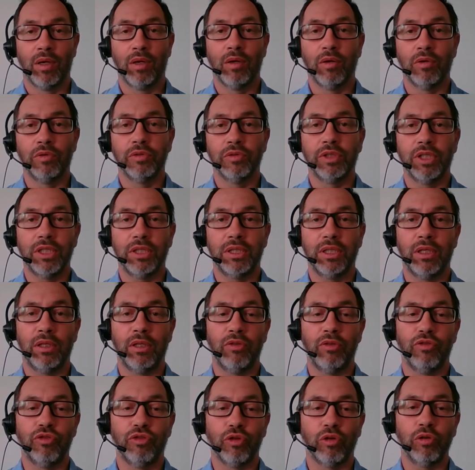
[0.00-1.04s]
consisting
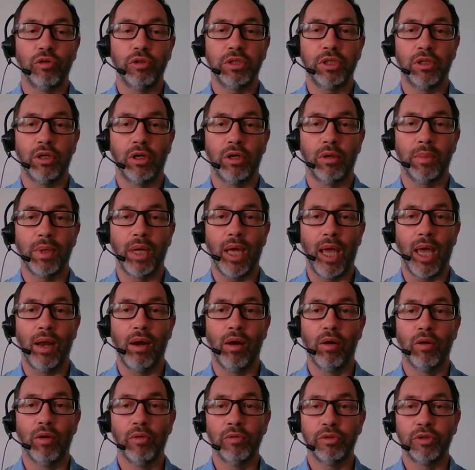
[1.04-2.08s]
in short-term
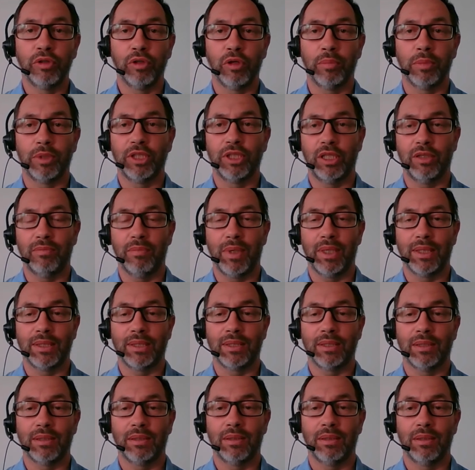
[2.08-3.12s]
and long-term
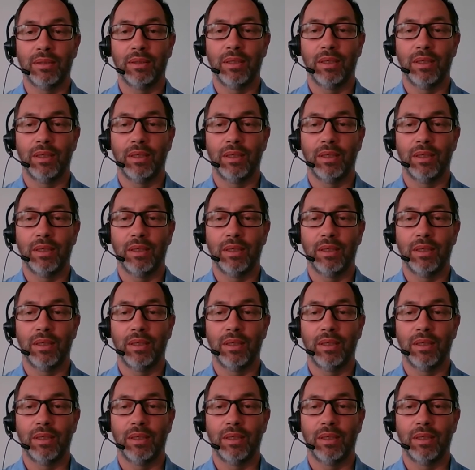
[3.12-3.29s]
achievements.